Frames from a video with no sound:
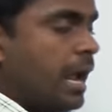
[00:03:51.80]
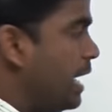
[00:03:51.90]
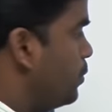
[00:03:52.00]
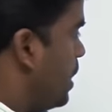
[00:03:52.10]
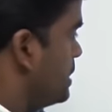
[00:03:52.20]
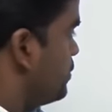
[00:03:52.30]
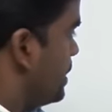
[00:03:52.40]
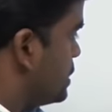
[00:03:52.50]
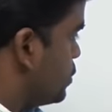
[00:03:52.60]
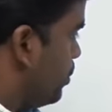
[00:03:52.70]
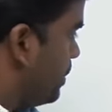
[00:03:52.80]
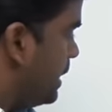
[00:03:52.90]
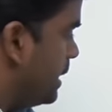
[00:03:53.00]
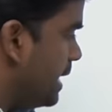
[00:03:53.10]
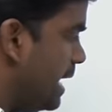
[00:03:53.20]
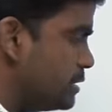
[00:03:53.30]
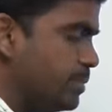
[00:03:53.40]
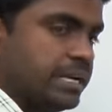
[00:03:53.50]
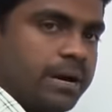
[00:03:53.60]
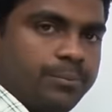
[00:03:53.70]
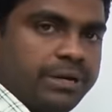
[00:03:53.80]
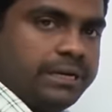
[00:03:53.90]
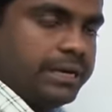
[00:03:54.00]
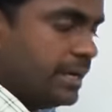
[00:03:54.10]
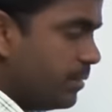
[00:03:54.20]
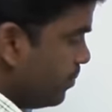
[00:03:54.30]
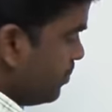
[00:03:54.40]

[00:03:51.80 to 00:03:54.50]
and once first row printing has been completed